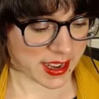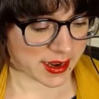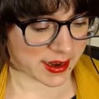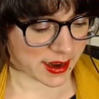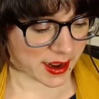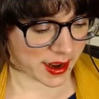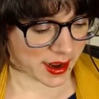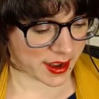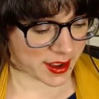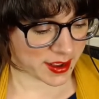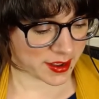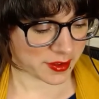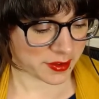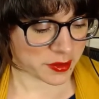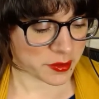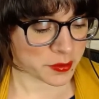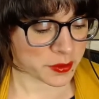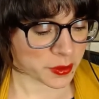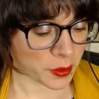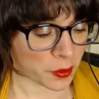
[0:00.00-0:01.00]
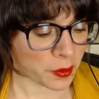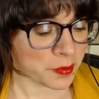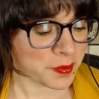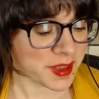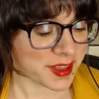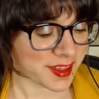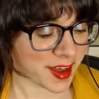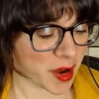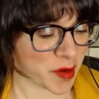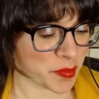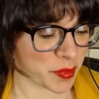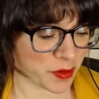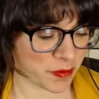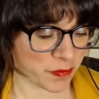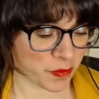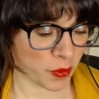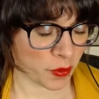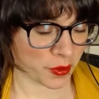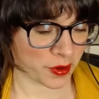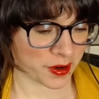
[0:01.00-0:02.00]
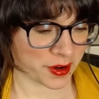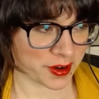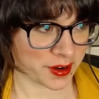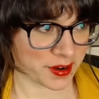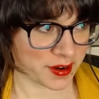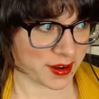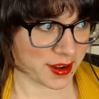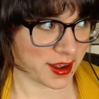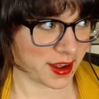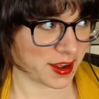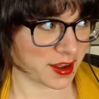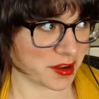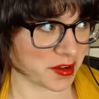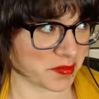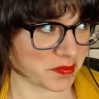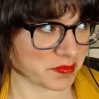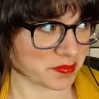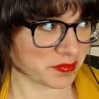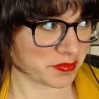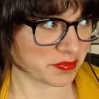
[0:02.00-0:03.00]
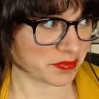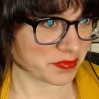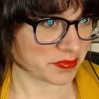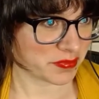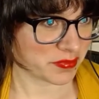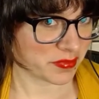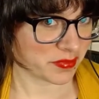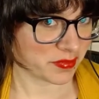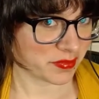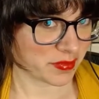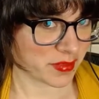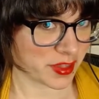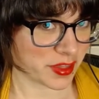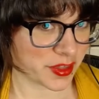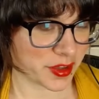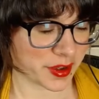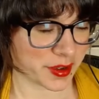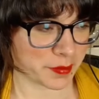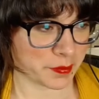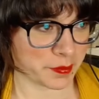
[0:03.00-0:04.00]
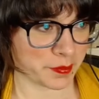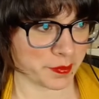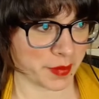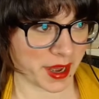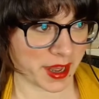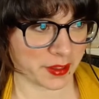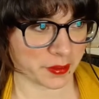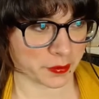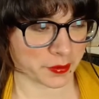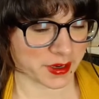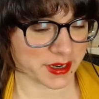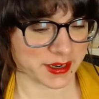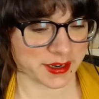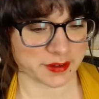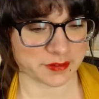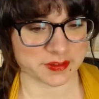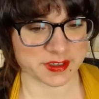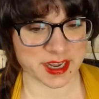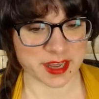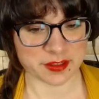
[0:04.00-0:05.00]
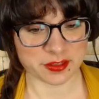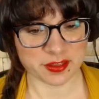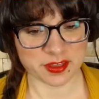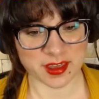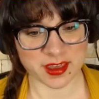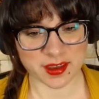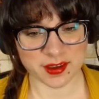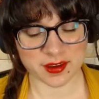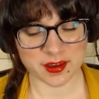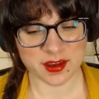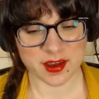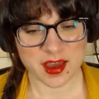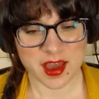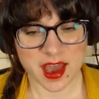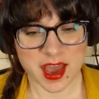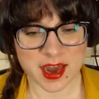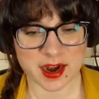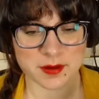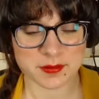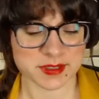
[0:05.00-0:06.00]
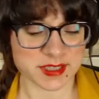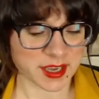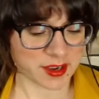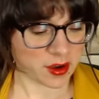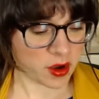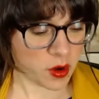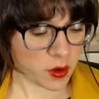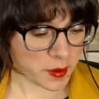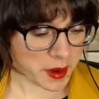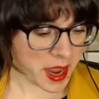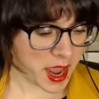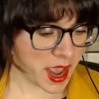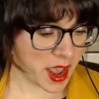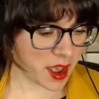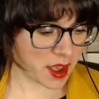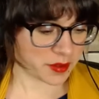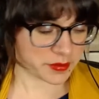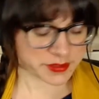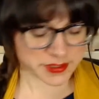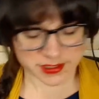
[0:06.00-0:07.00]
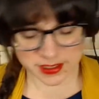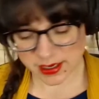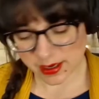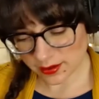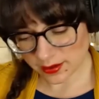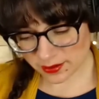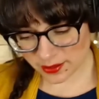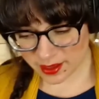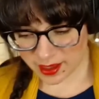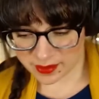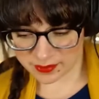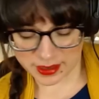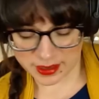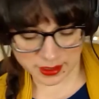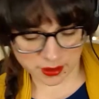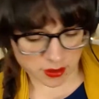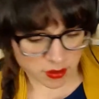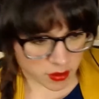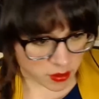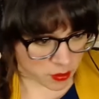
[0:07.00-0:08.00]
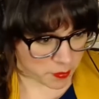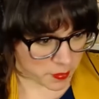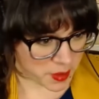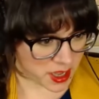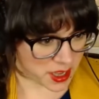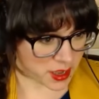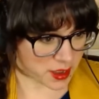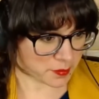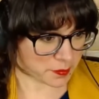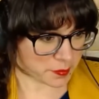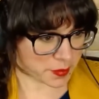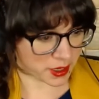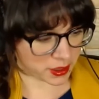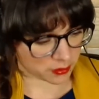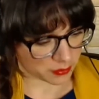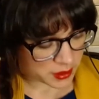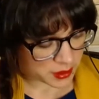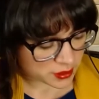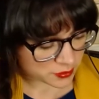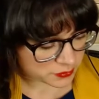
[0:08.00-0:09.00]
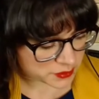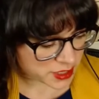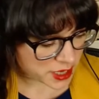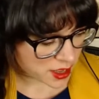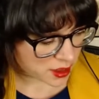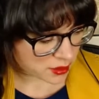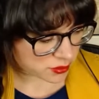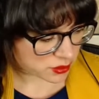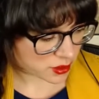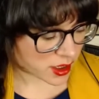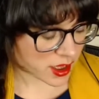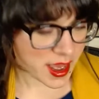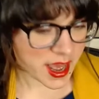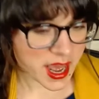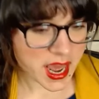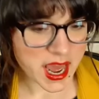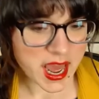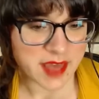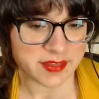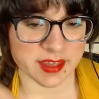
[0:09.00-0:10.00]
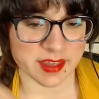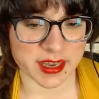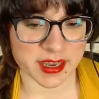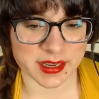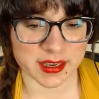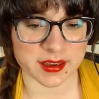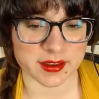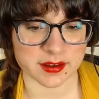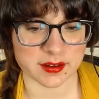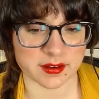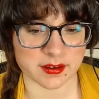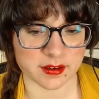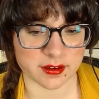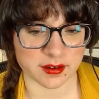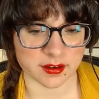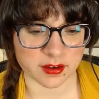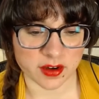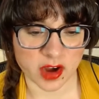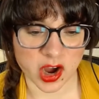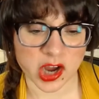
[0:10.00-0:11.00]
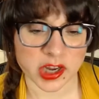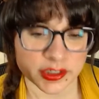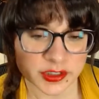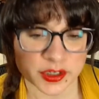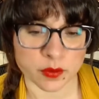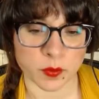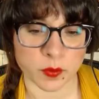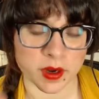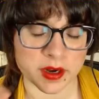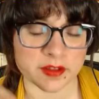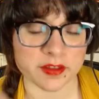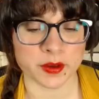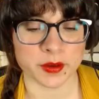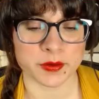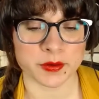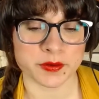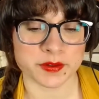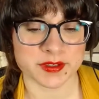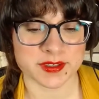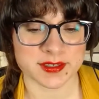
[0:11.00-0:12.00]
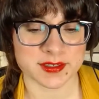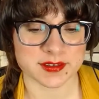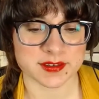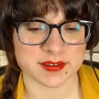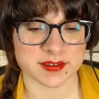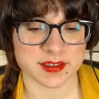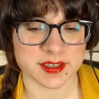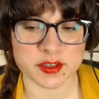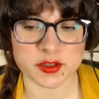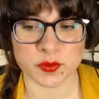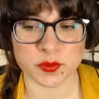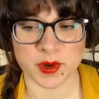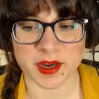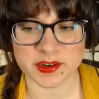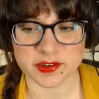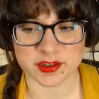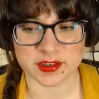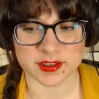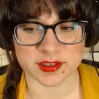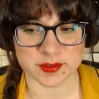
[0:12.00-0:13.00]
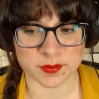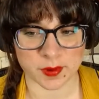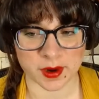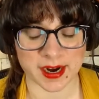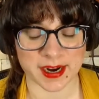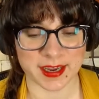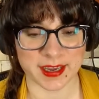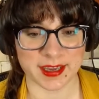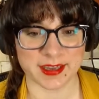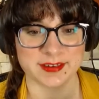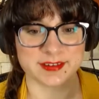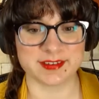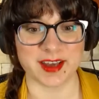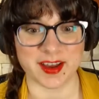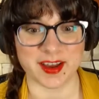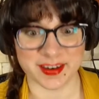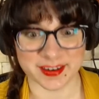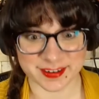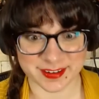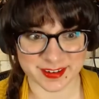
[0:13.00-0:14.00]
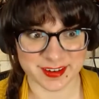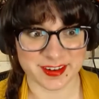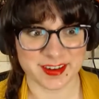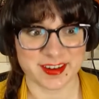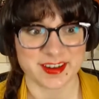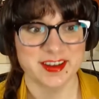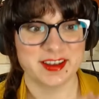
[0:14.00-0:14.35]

And you told me that before the ballerina of death thing. And I was like, oh yeah, I was thinking of that. Like, oh man, ballerina of death. And then it got to one of those situations where I had done